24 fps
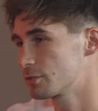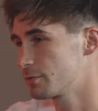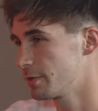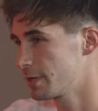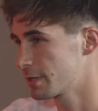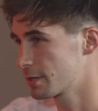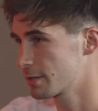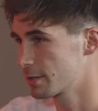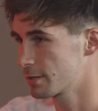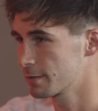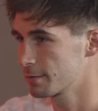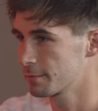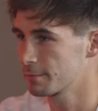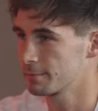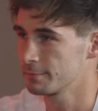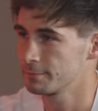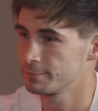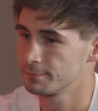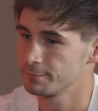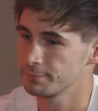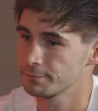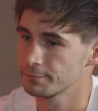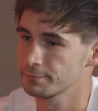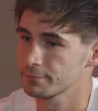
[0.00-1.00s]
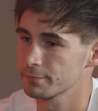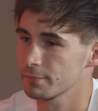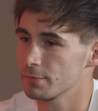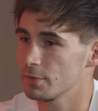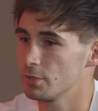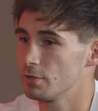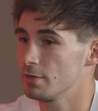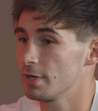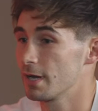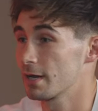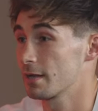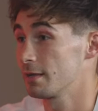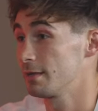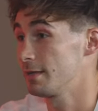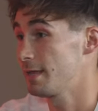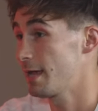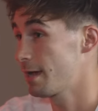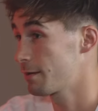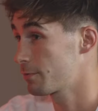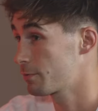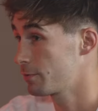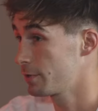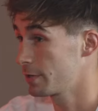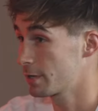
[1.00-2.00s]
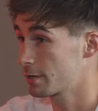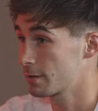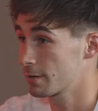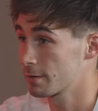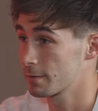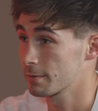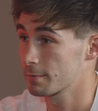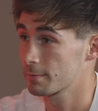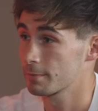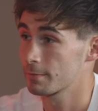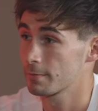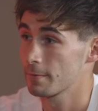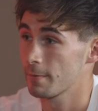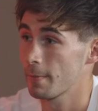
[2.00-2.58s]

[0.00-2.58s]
quicker, you got to adapt quicker.